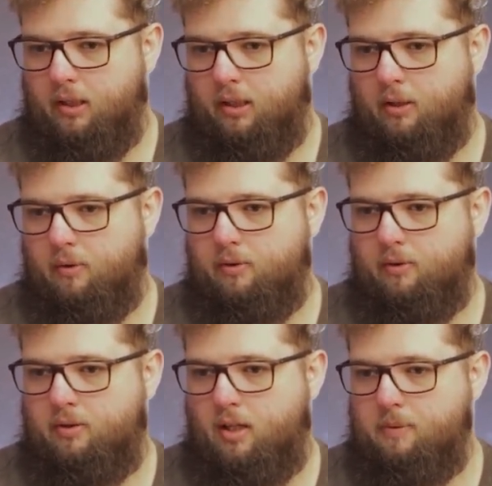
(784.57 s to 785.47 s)

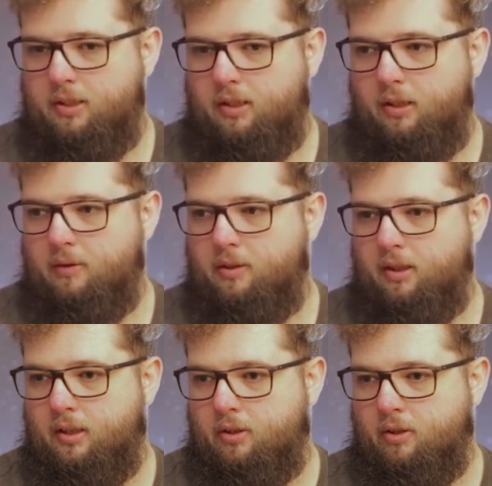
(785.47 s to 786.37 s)

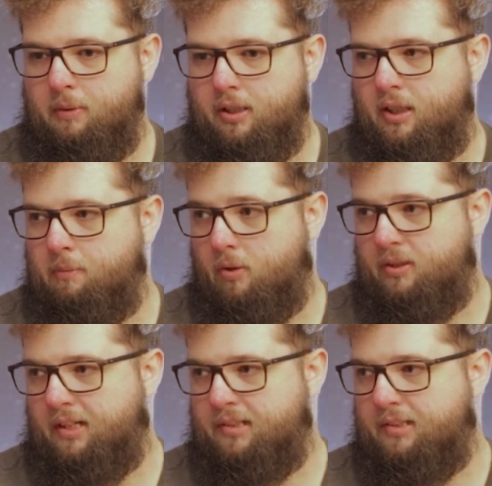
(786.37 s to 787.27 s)
Cybersecurity shouldn't be a tick
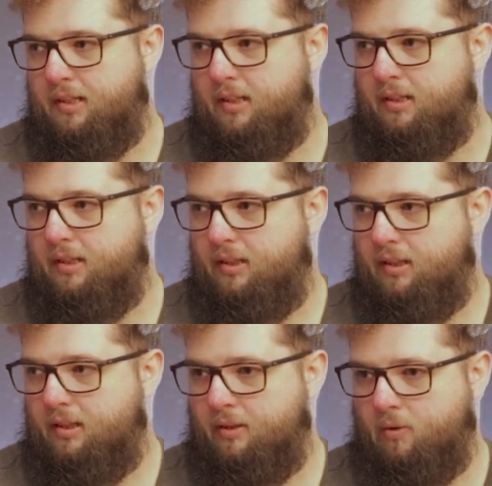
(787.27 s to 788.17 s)
box exercise,
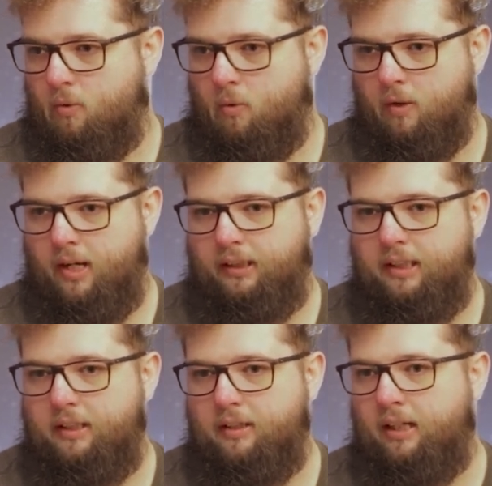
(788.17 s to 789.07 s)
or
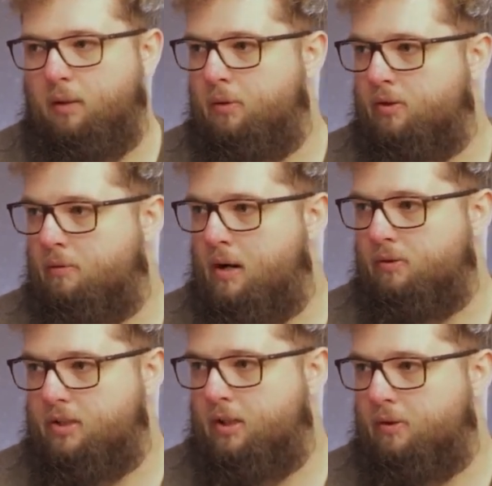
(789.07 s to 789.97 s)
any elements
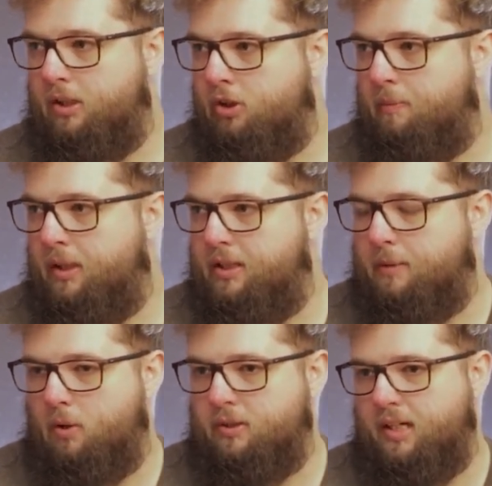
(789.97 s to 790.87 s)
around security should be a
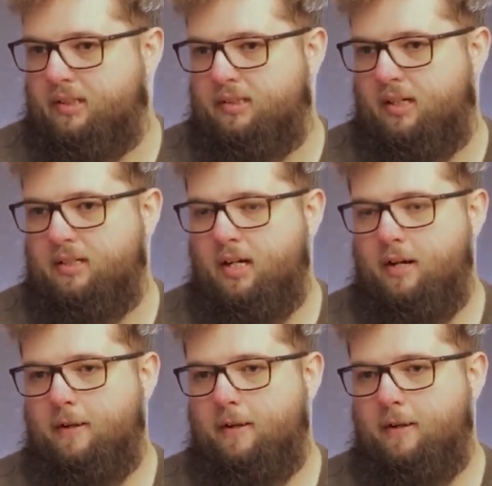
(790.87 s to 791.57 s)
tick box exercise.